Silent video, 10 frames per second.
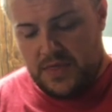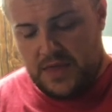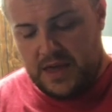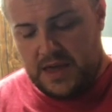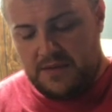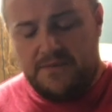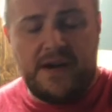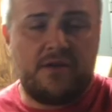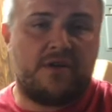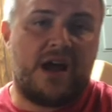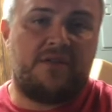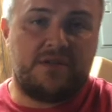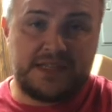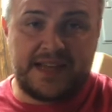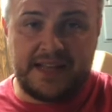The final gravity
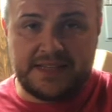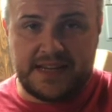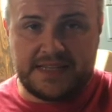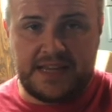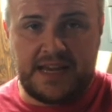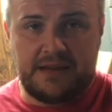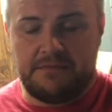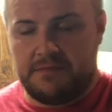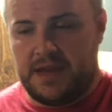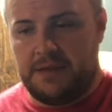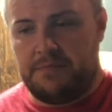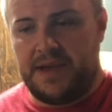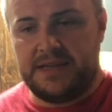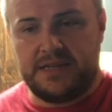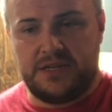was a 1016. It
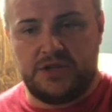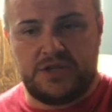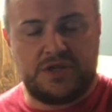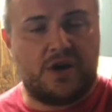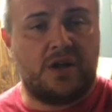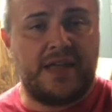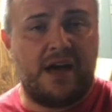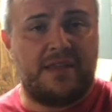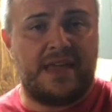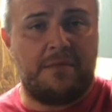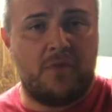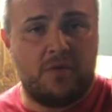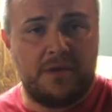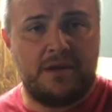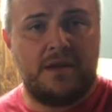basically just stalled out at that
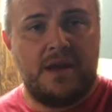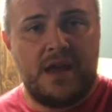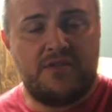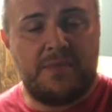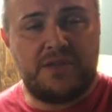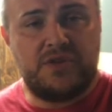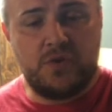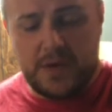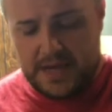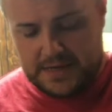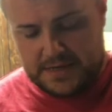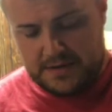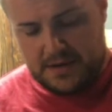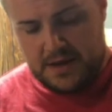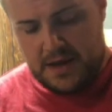moment. It's about 2 weeks.
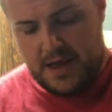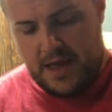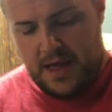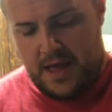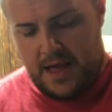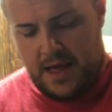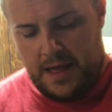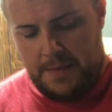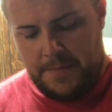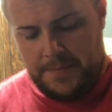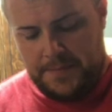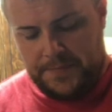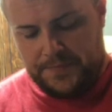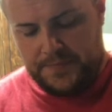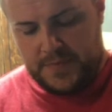
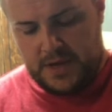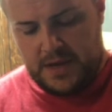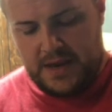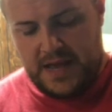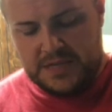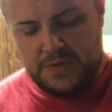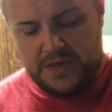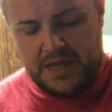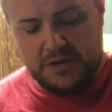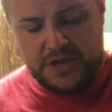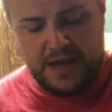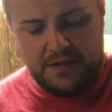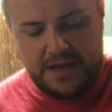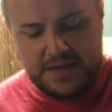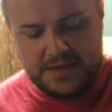And that's with the English ale
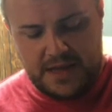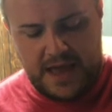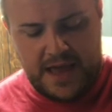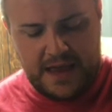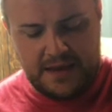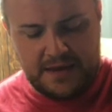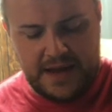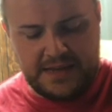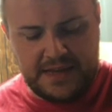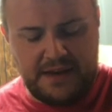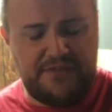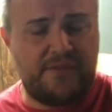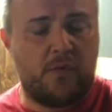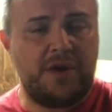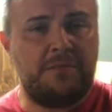yeast. And I did a
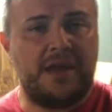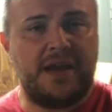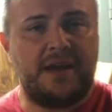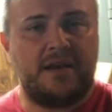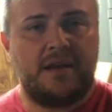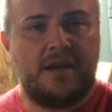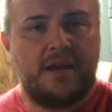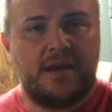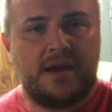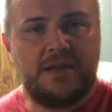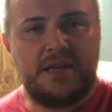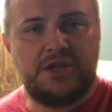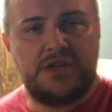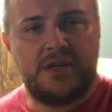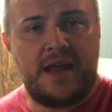40-minute
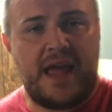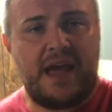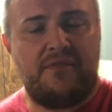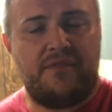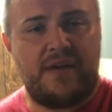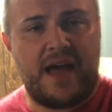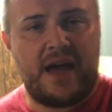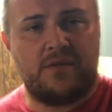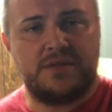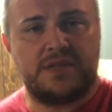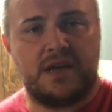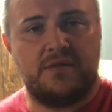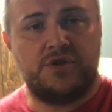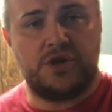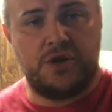addition, half ounce
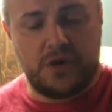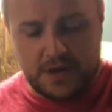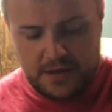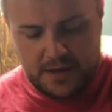of Chinook